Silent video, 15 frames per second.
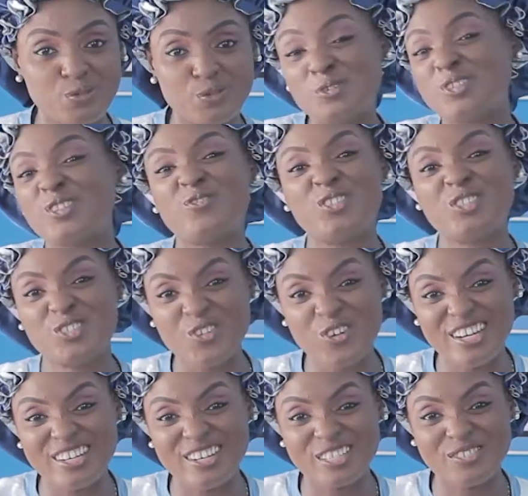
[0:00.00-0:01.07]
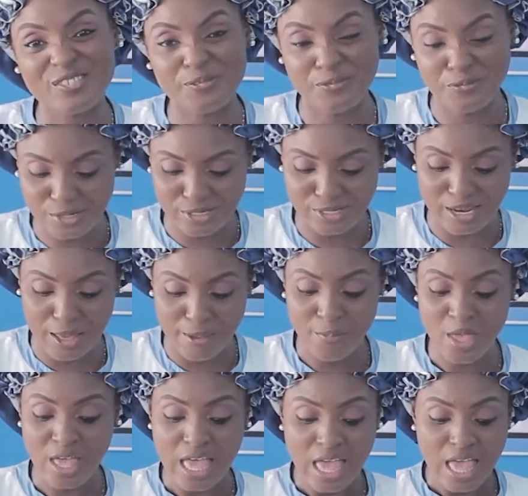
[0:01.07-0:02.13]
those of you joining us for the first time,
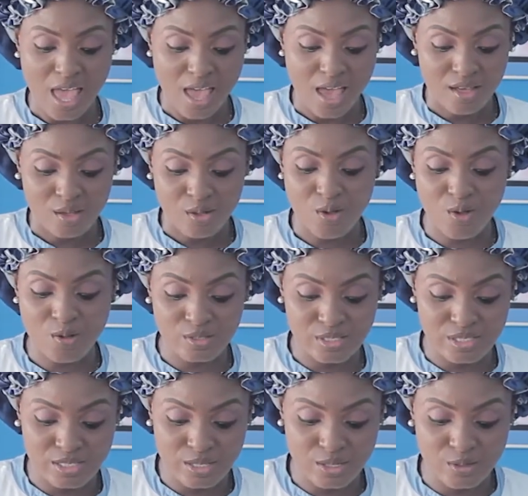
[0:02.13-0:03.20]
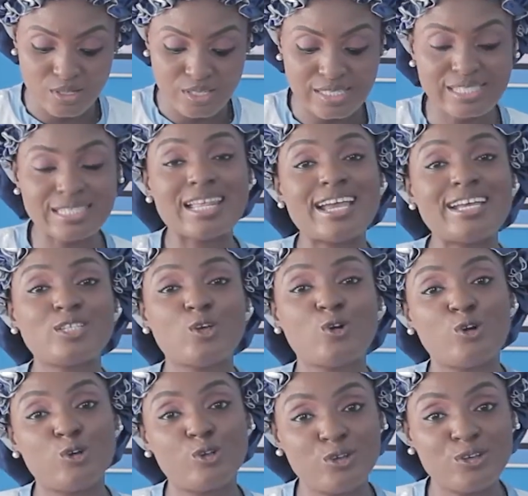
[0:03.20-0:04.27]
until it is light
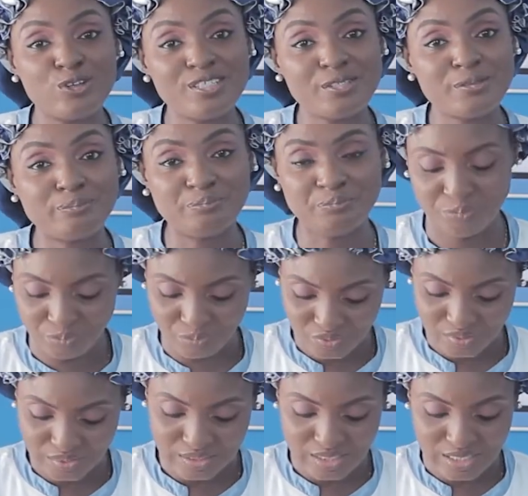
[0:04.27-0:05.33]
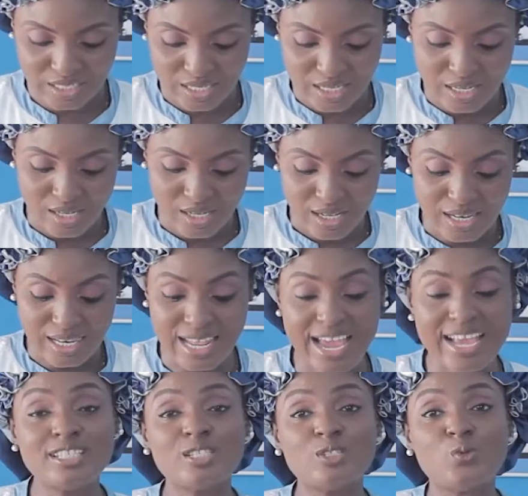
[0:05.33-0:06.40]
colored,
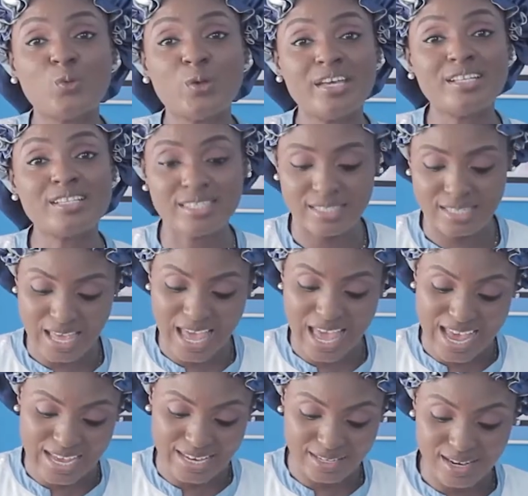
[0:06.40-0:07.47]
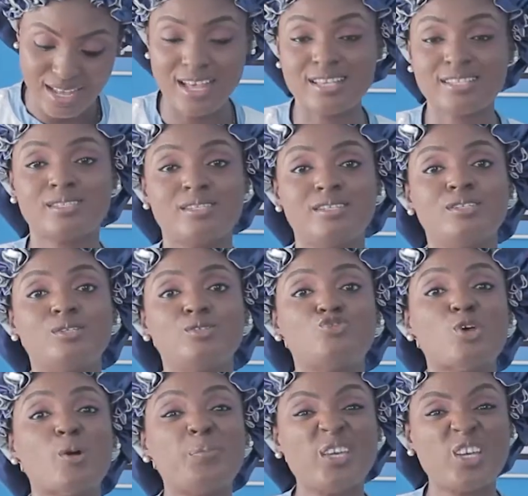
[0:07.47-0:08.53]
light in weight, and has a dropping